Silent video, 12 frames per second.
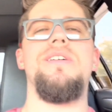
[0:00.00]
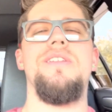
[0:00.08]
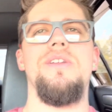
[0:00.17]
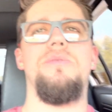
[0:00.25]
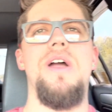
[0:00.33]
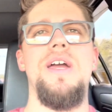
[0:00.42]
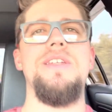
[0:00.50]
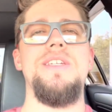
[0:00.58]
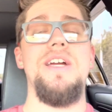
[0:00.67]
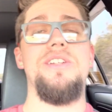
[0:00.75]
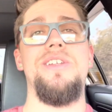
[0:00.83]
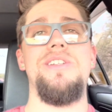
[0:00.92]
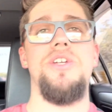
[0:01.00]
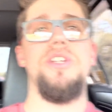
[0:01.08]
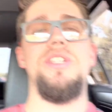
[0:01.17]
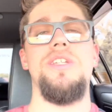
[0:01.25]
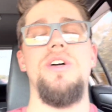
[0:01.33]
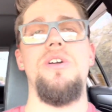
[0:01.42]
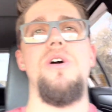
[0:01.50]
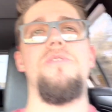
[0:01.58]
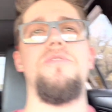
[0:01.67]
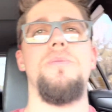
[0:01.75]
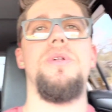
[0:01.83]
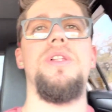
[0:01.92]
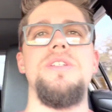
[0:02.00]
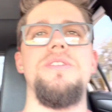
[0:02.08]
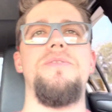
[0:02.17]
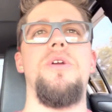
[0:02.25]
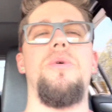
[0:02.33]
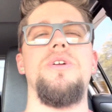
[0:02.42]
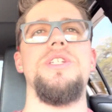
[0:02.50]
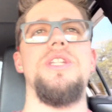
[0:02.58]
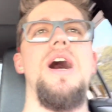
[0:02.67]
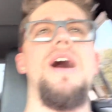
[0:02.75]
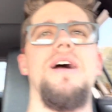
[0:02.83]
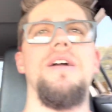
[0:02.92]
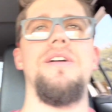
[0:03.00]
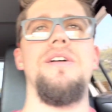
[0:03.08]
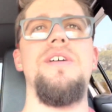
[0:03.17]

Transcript: The ride is actually just as uncomfortable as if you were stock.